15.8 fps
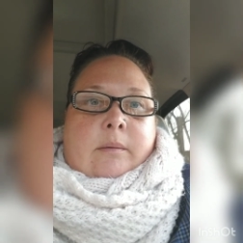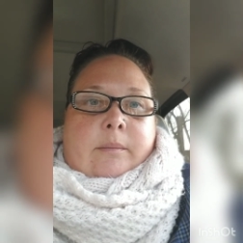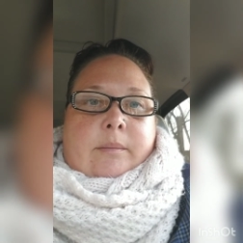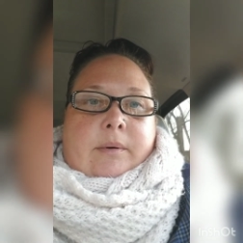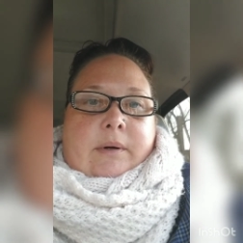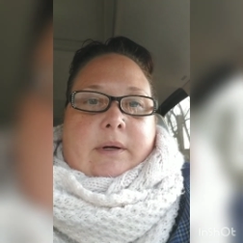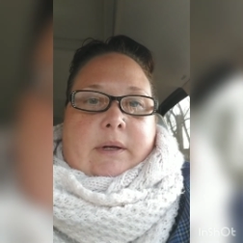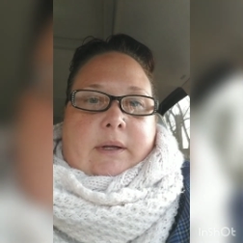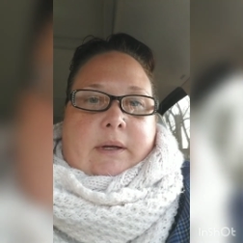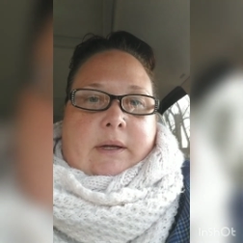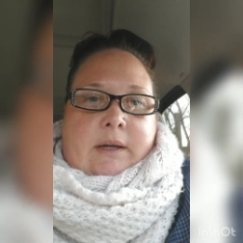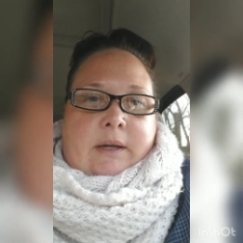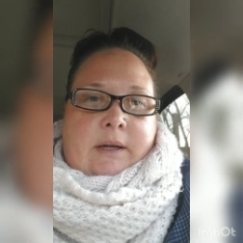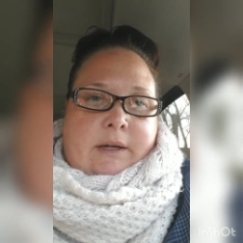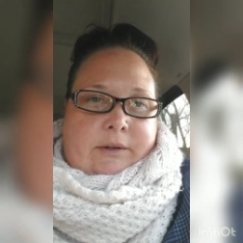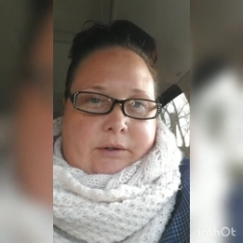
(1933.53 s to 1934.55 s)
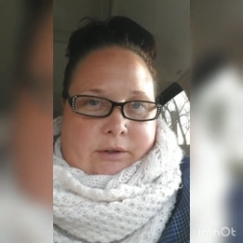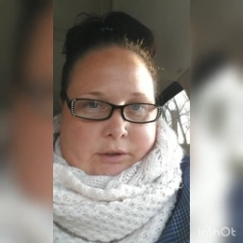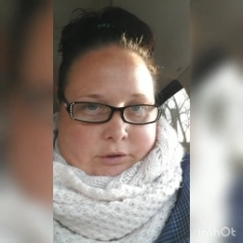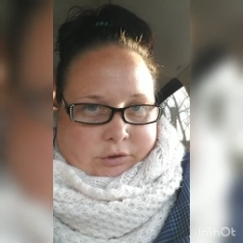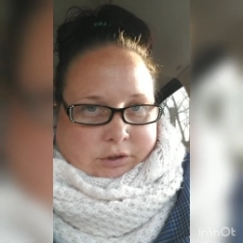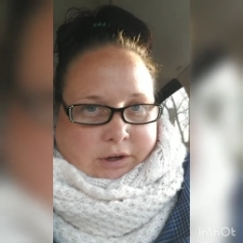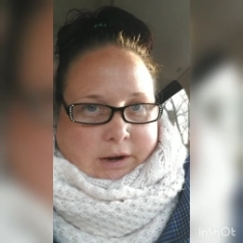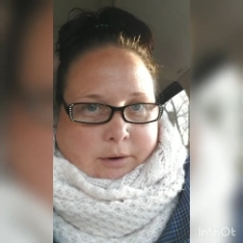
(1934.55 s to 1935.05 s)
But I took a
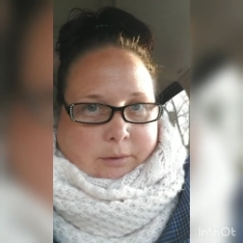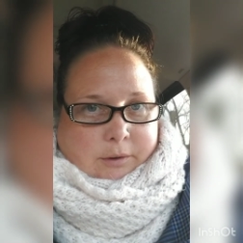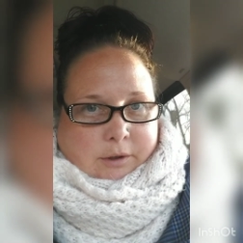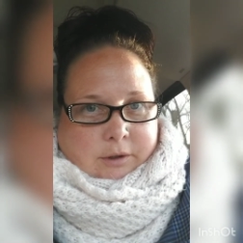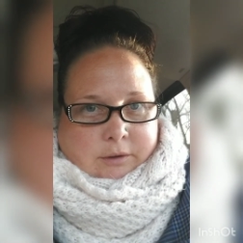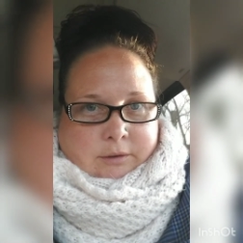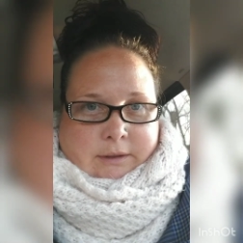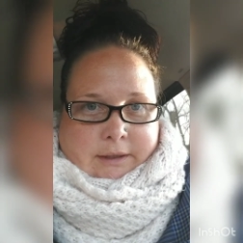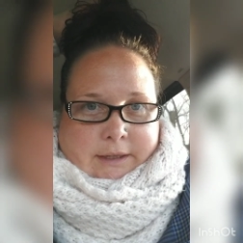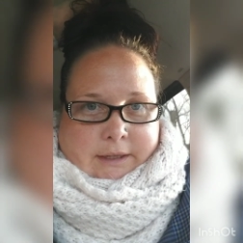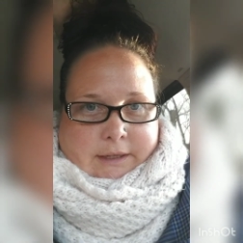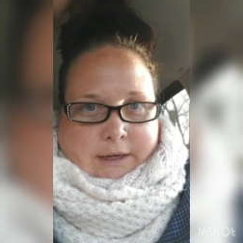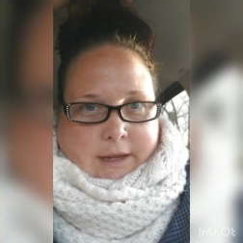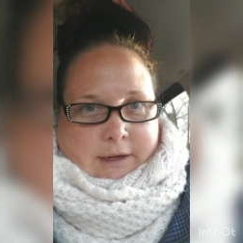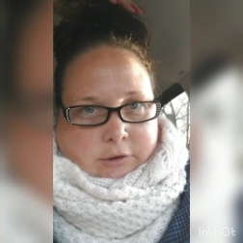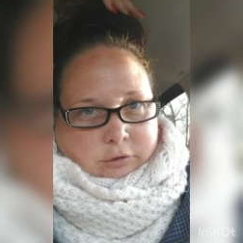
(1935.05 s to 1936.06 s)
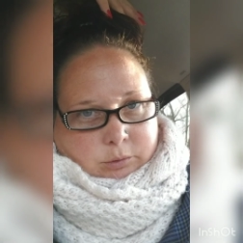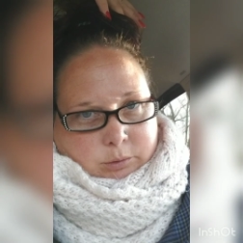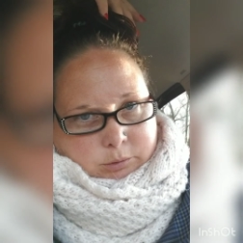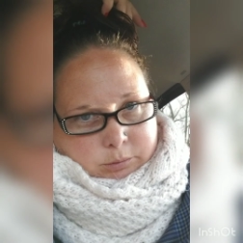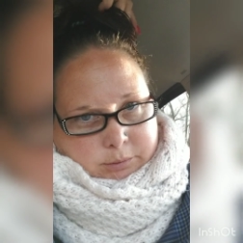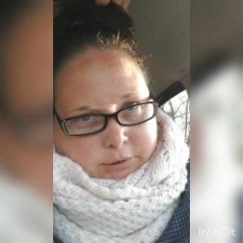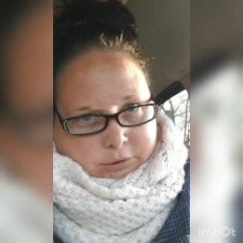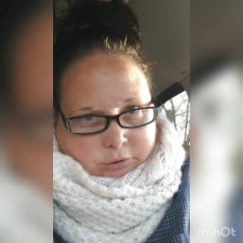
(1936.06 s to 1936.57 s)
shower, like an
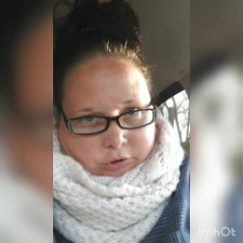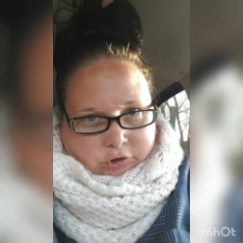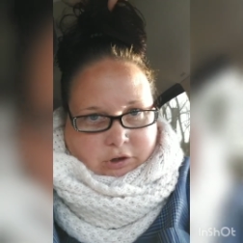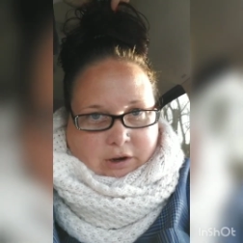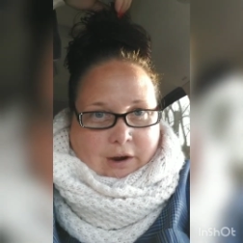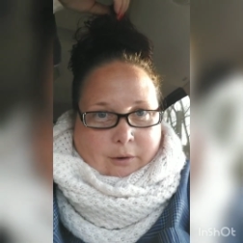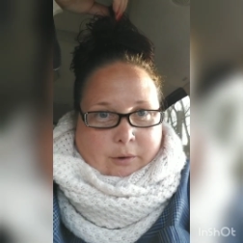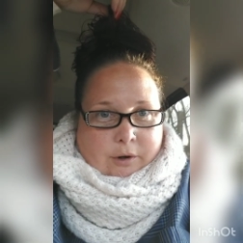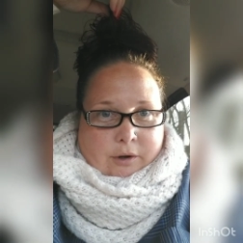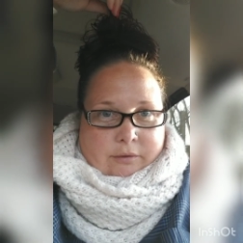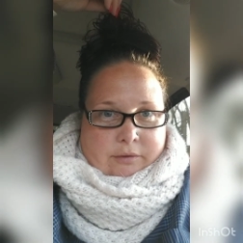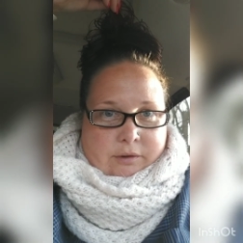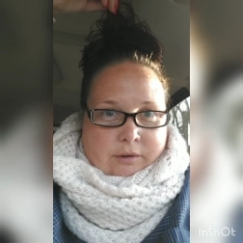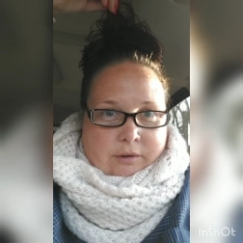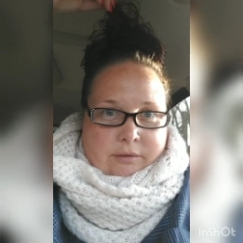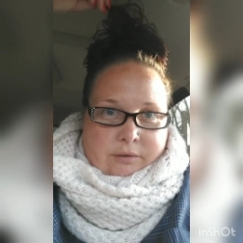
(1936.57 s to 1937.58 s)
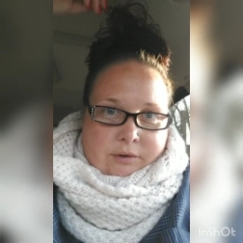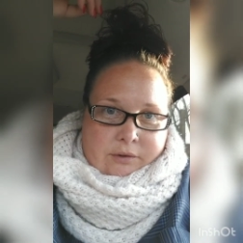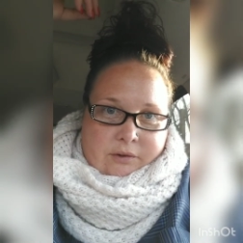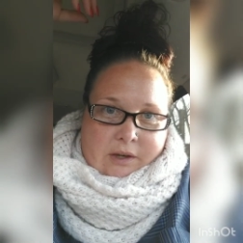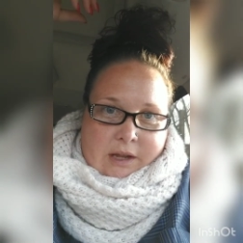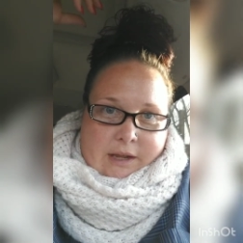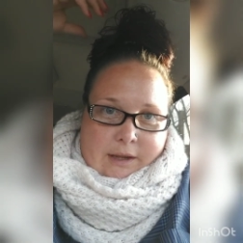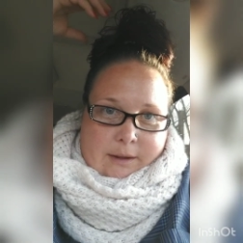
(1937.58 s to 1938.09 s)
actual real shower, for the first
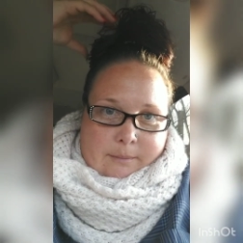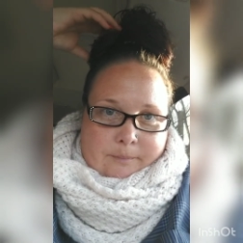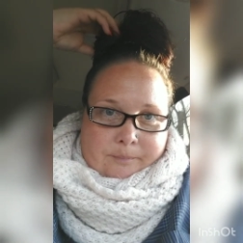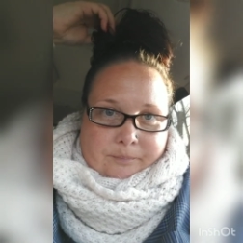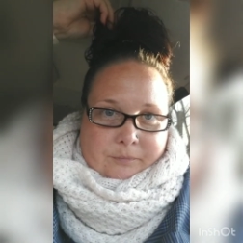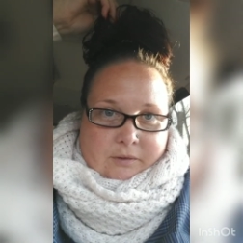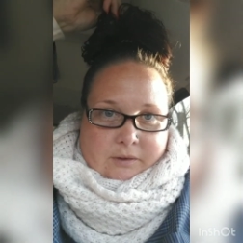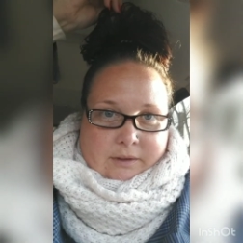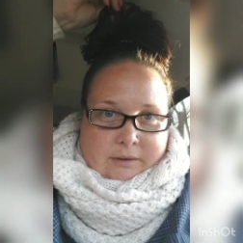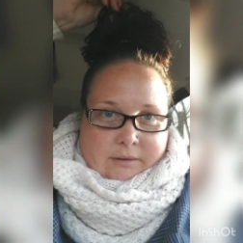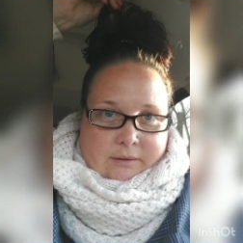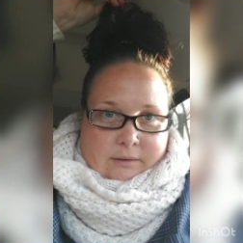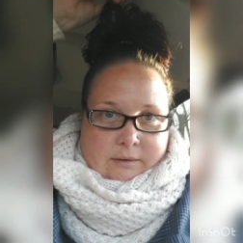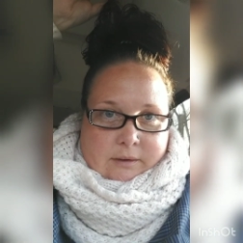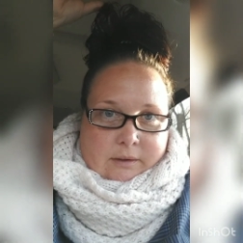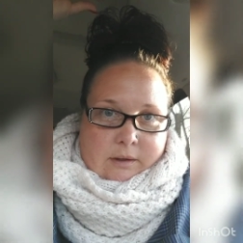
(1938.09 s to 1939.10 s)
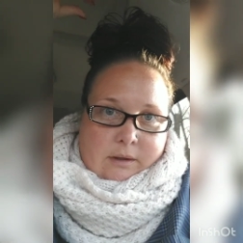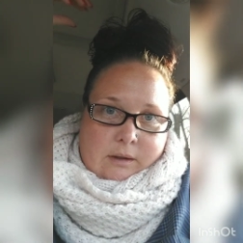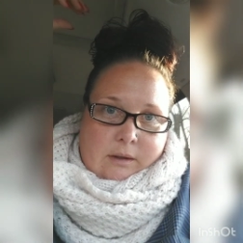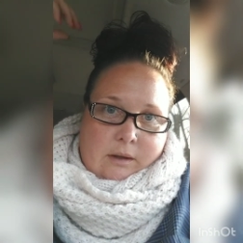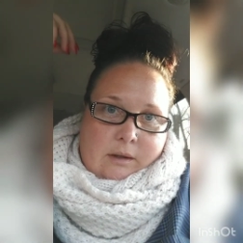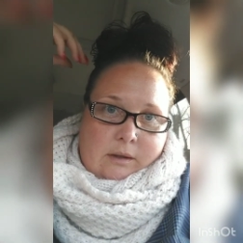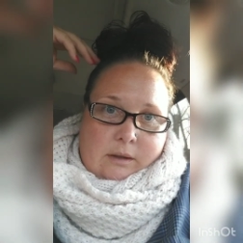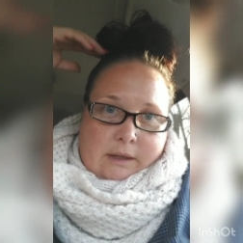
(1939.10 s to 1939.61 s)
time since
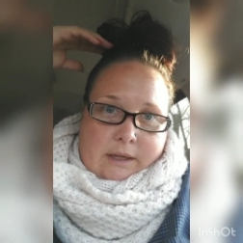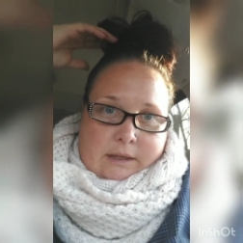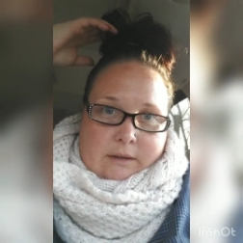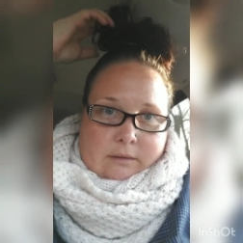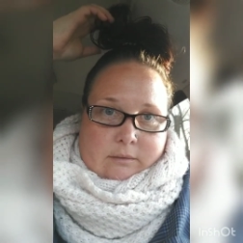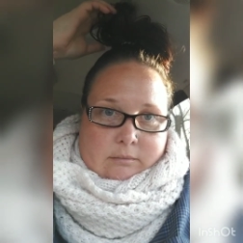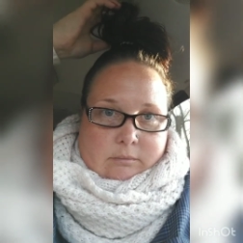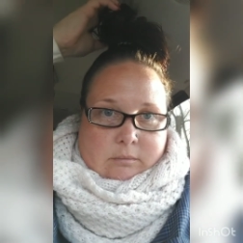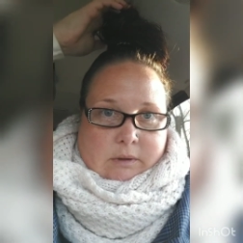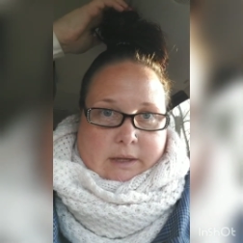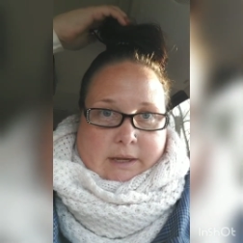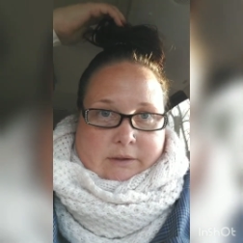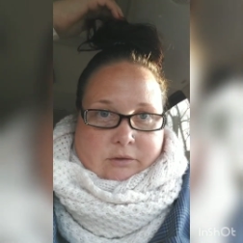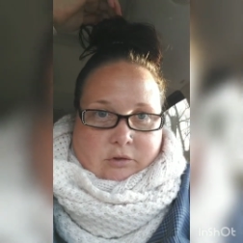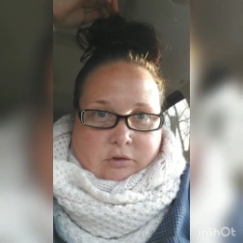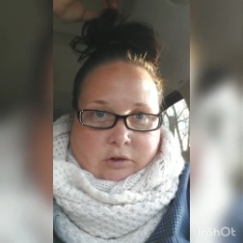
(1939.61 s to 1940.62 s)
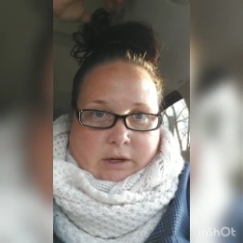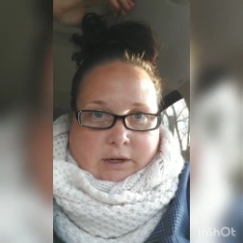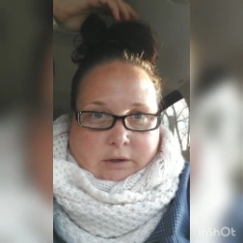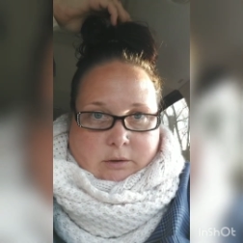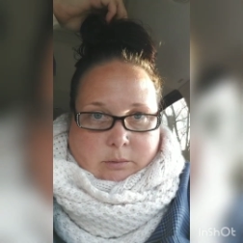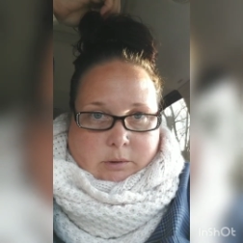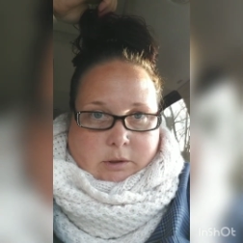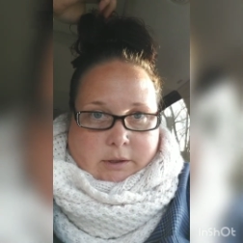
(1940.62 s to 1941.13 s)
late last
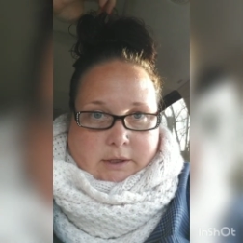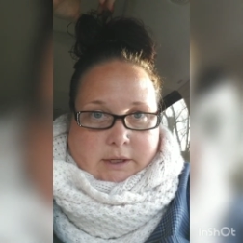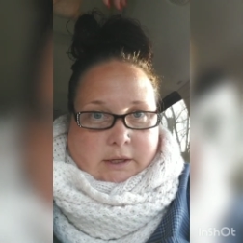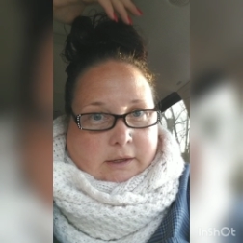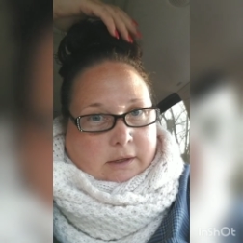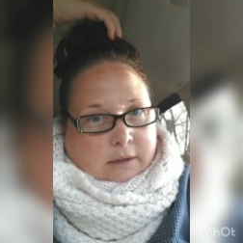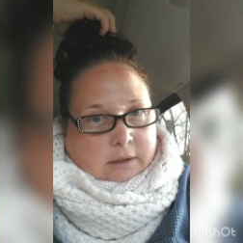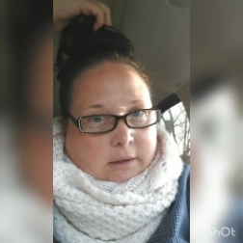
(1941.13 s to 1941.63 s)
January.